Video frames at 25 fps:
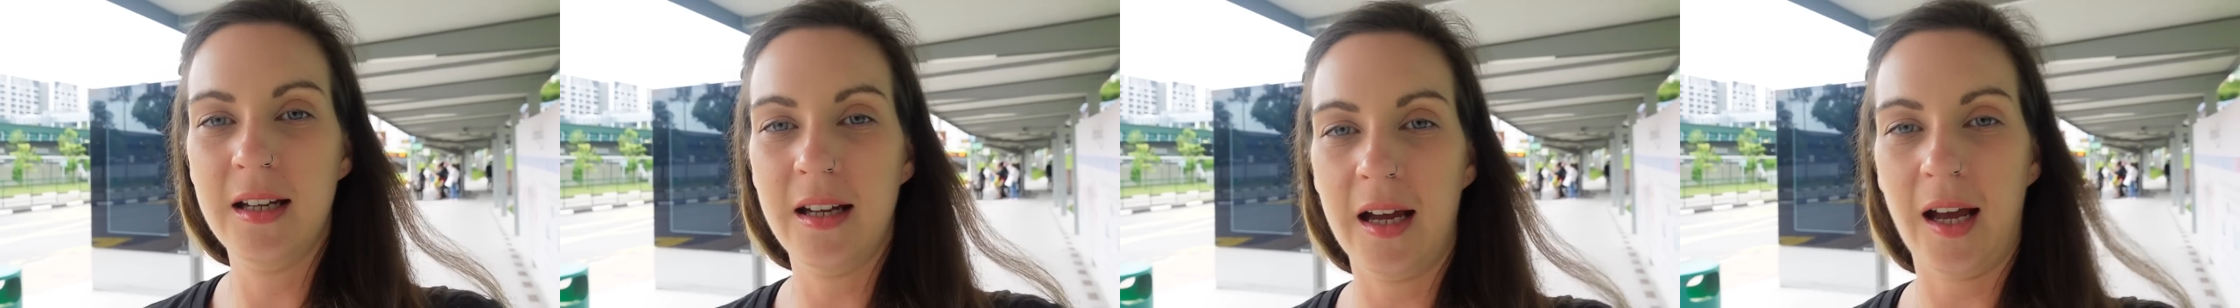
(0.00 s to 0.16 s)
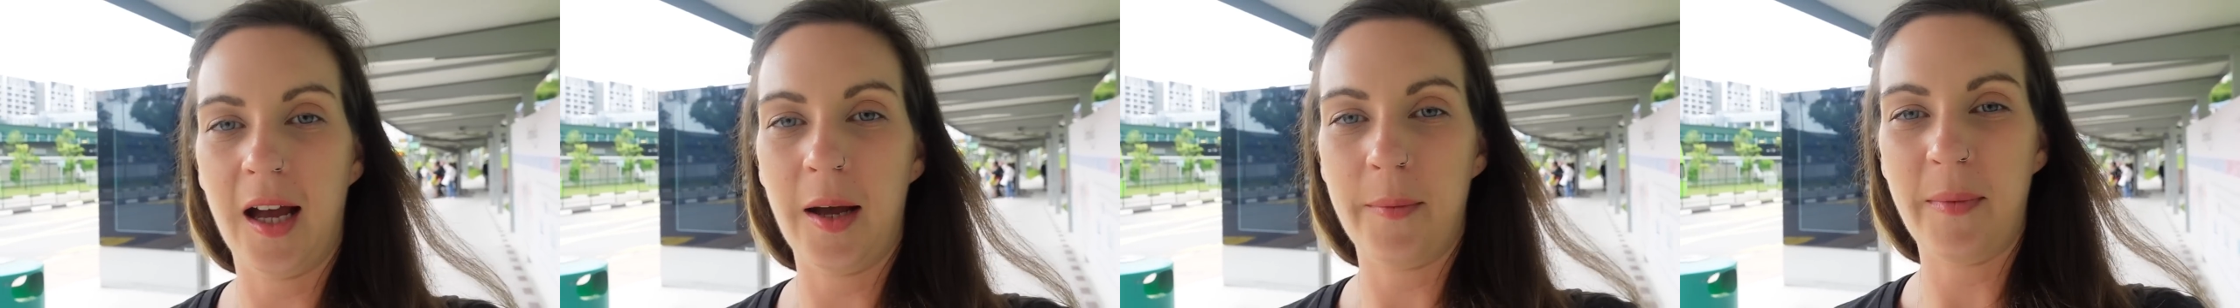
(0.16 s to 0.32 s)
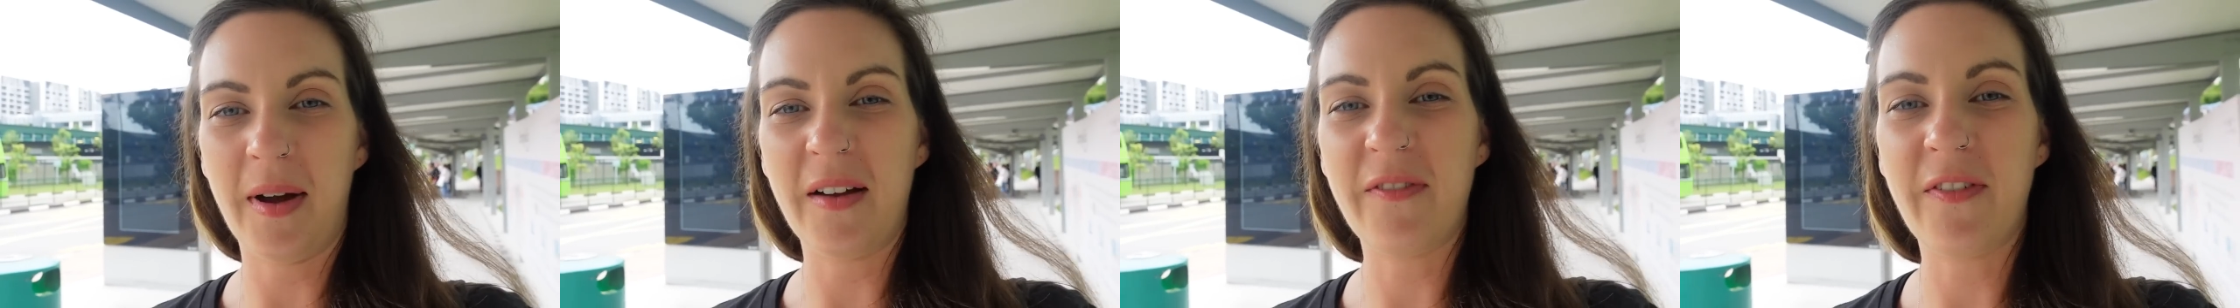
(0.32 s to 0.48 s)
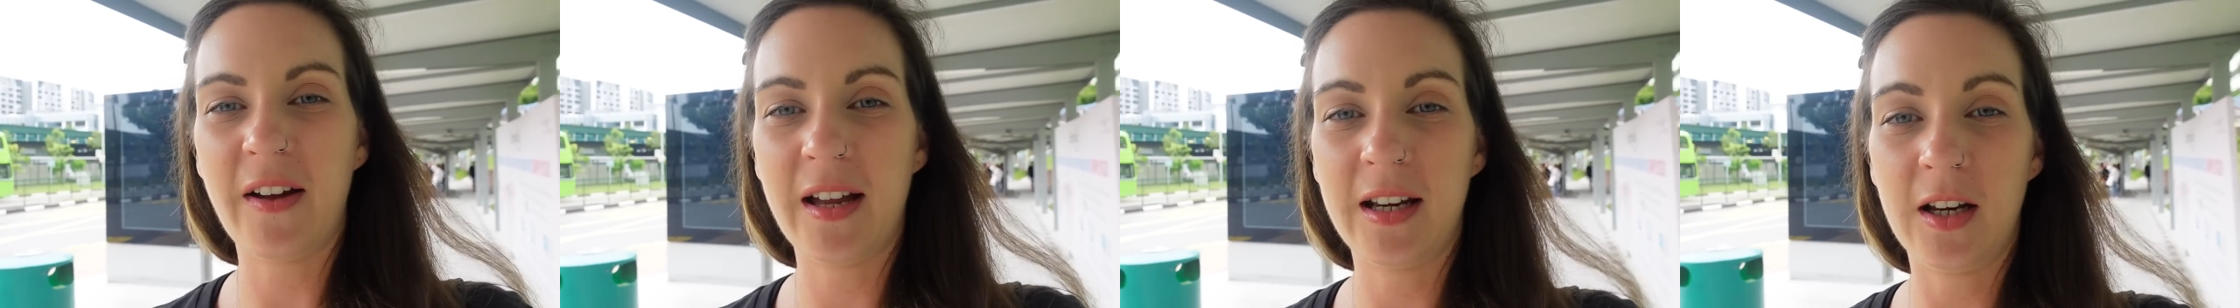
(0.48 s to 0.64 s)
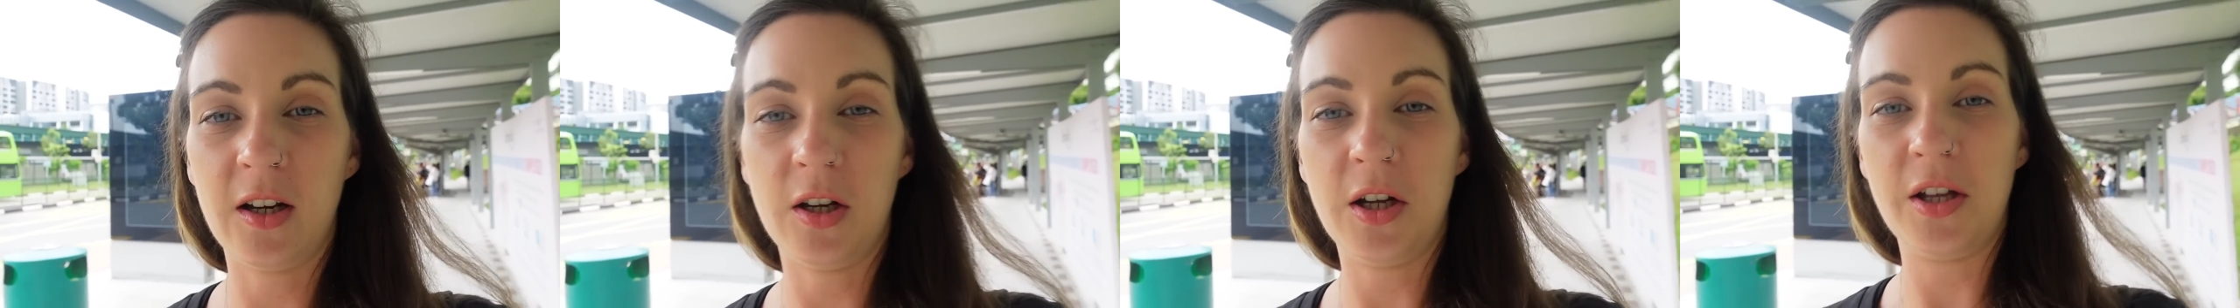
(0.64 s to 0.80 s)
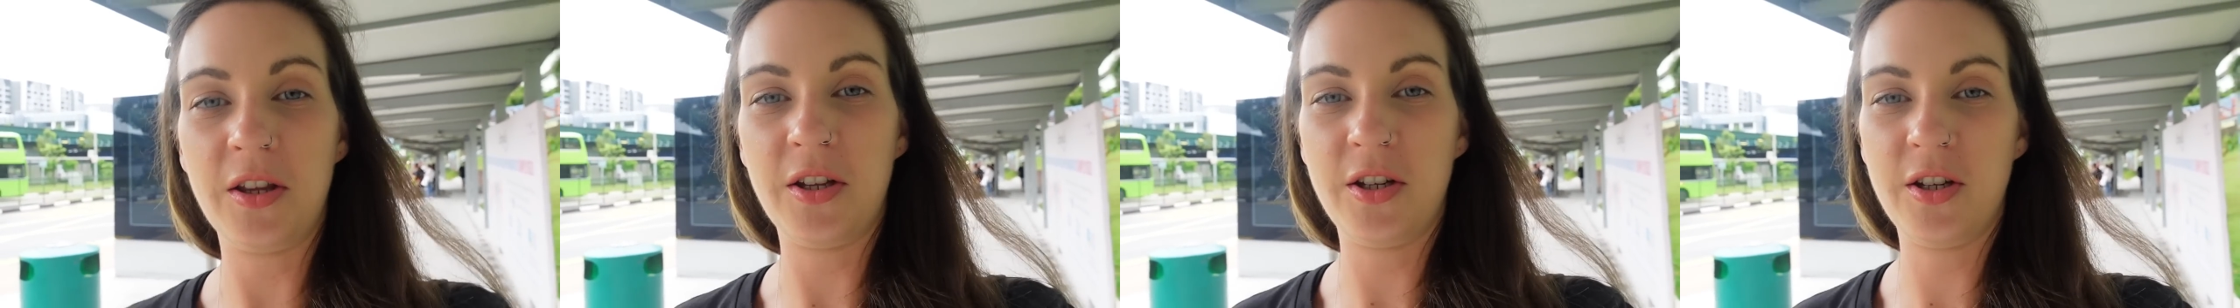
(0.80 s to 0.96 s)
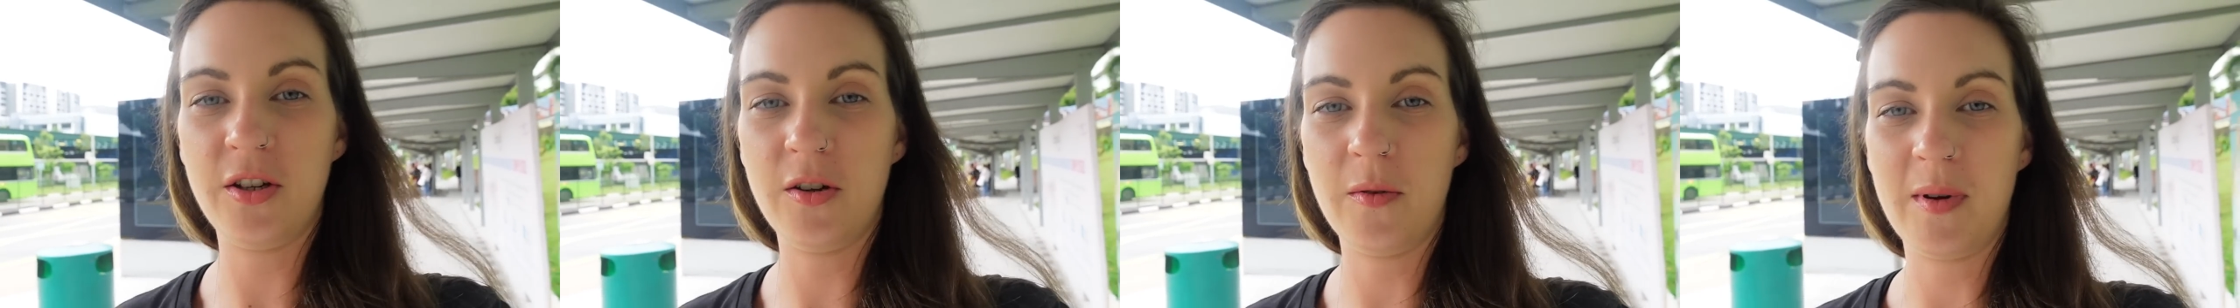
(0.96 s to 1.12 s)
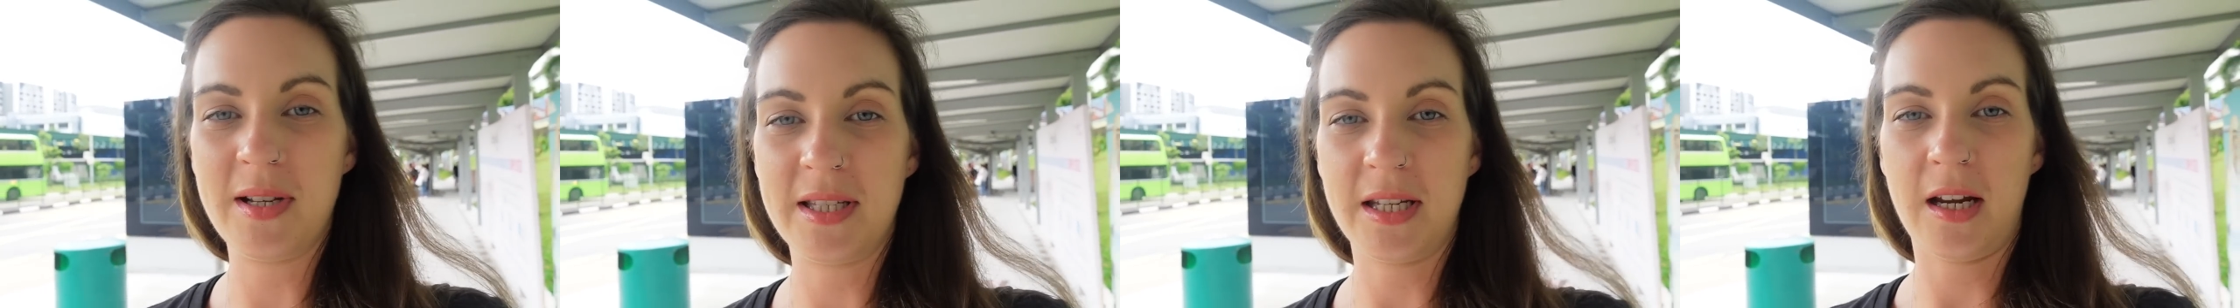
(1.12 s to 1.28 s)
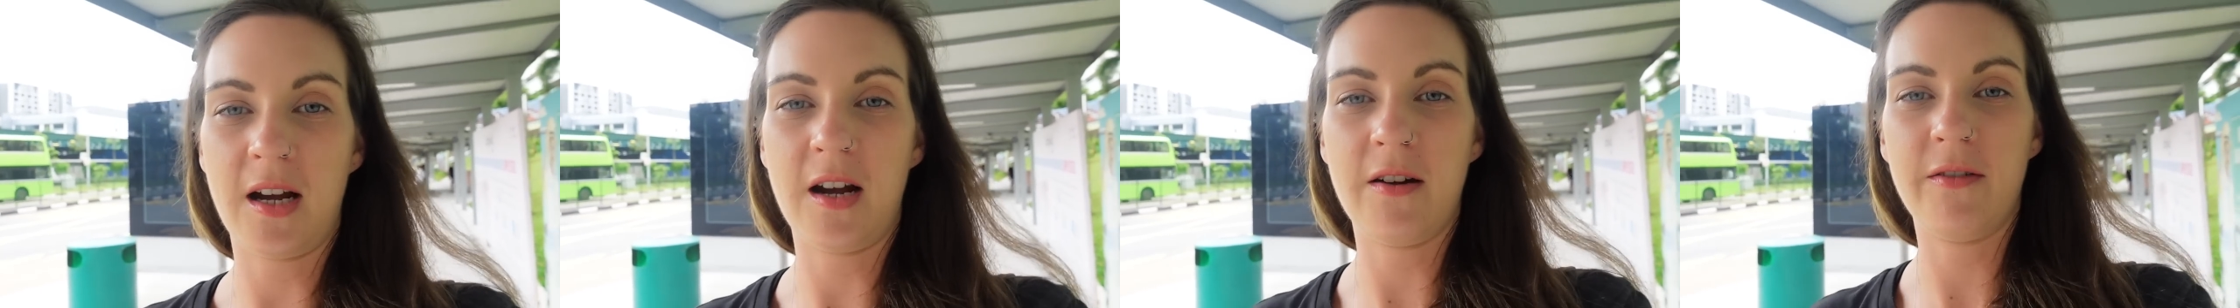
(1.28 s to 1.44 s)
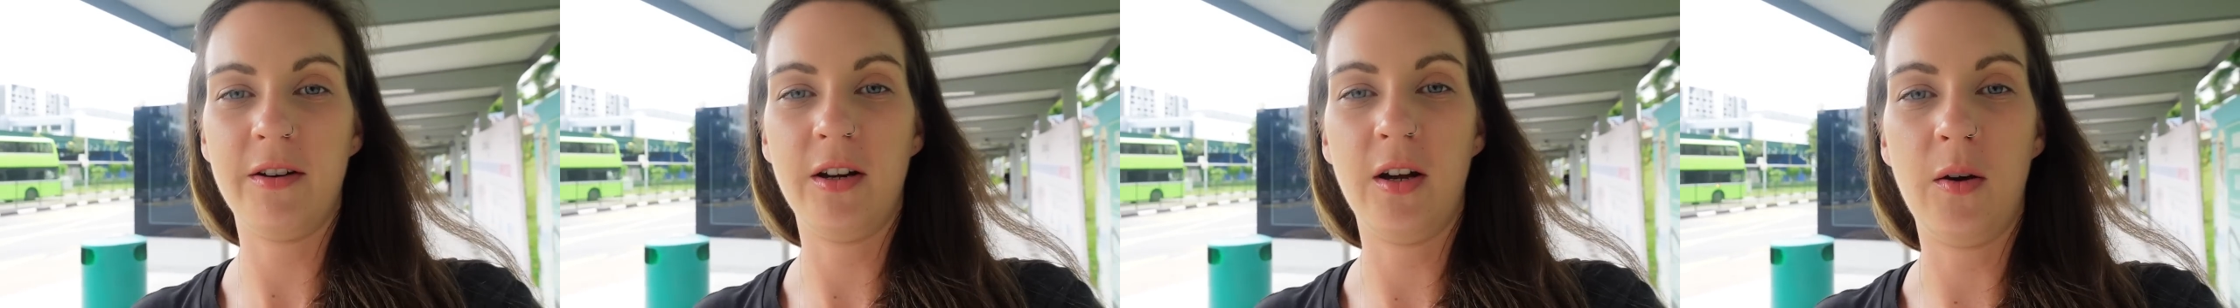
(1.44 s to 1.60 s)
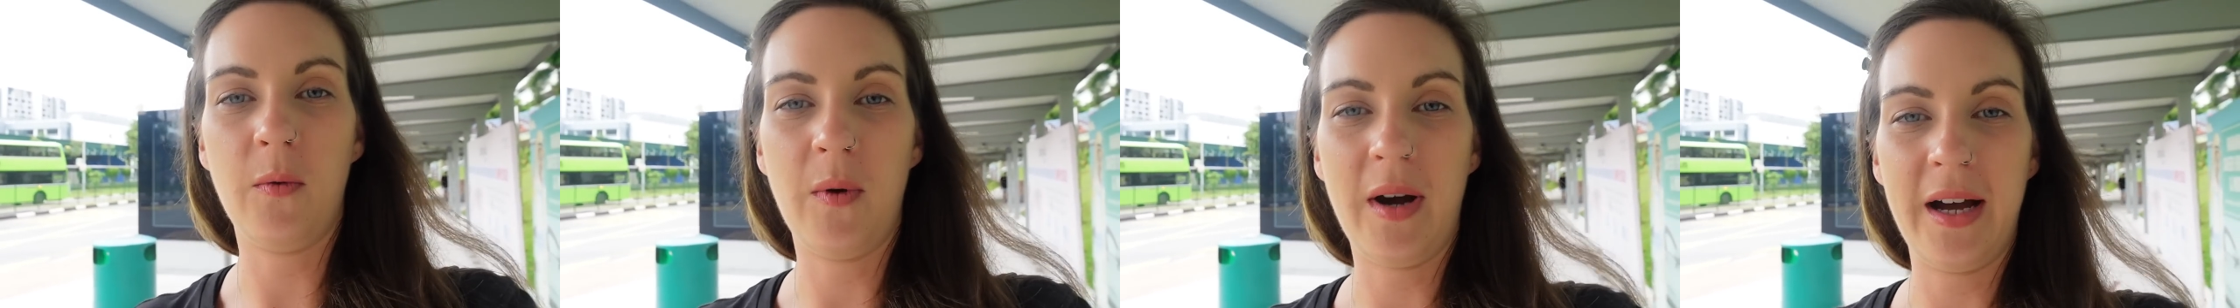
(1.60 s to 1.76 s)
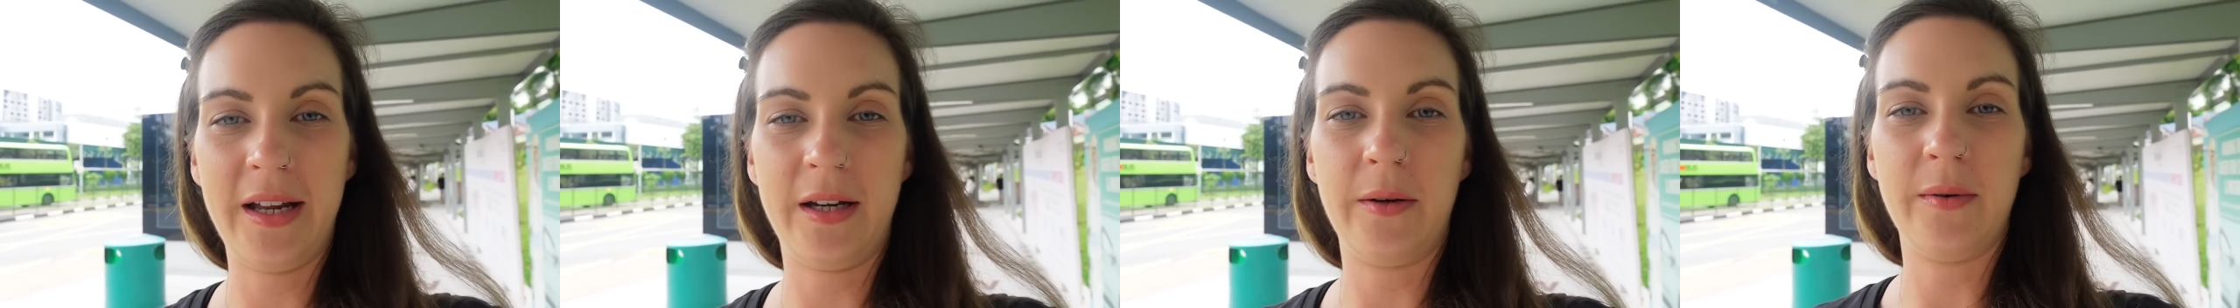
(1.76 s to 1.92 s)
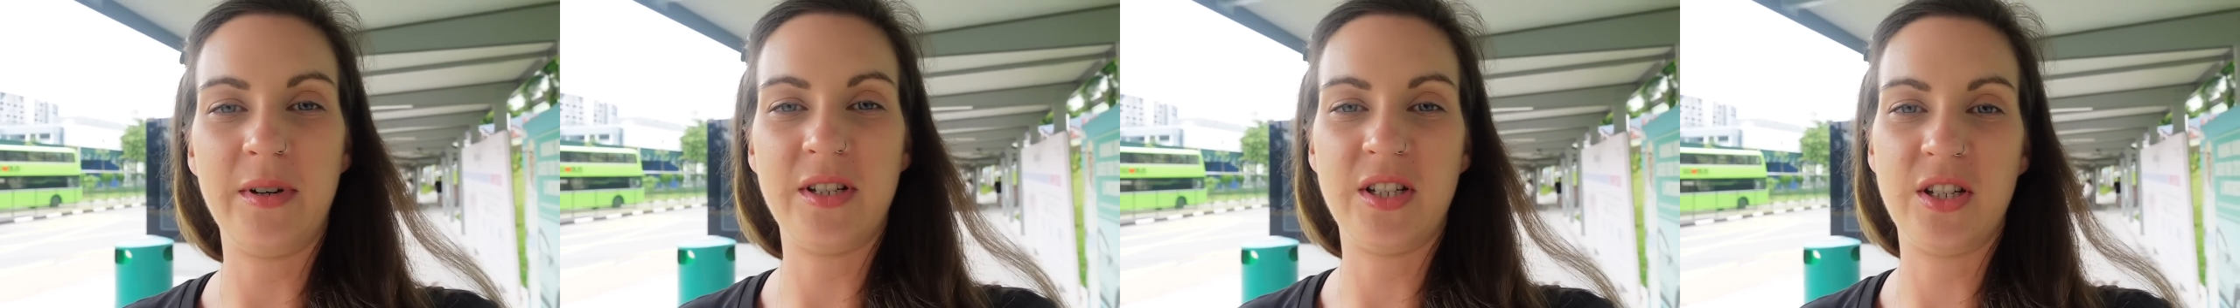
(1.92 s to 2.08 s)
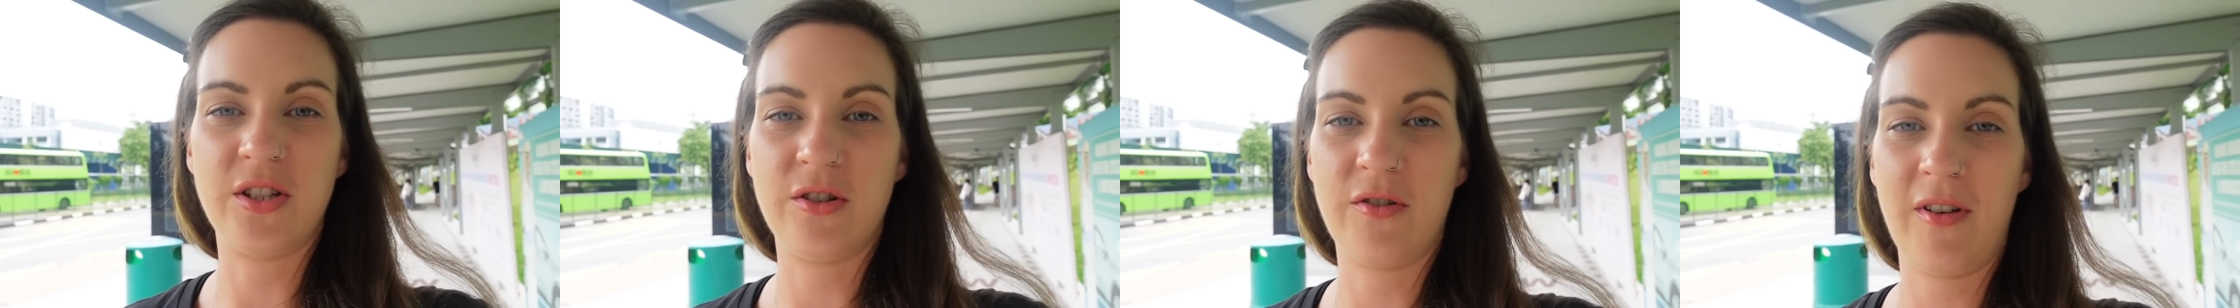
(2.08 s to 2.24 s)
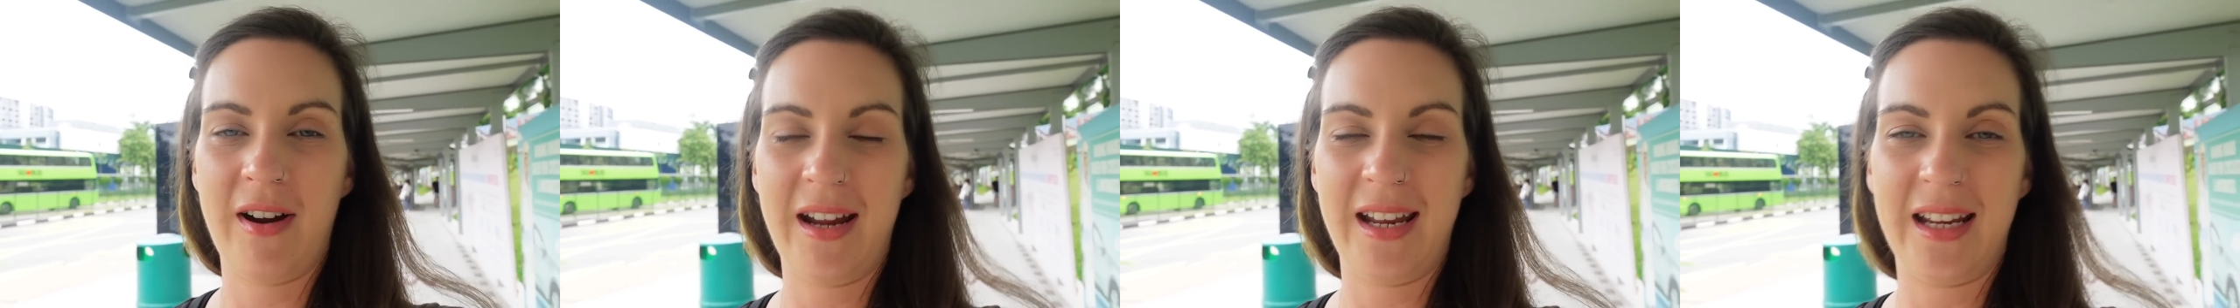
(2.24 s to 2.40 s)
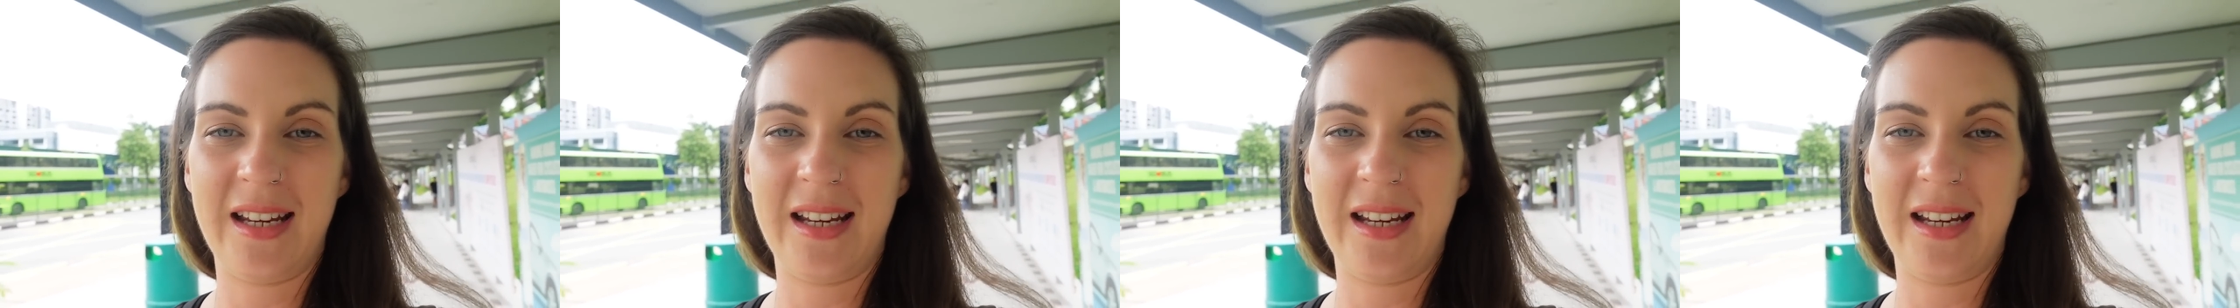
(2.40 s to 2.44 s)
I find a lot of the newer ones are a lot wider, which is great,